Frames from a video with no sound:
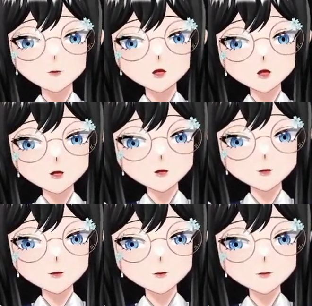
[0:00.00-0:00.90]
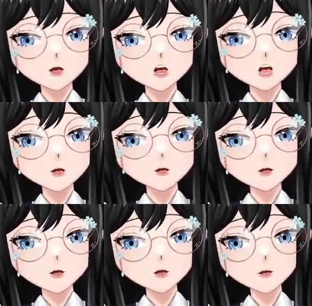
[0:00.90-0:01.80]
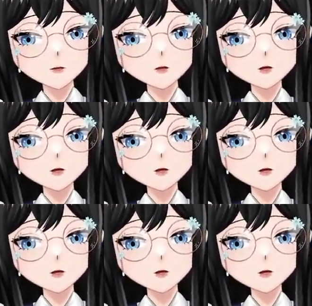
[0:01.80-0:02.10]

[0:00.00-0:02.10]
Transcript: No, connections are composed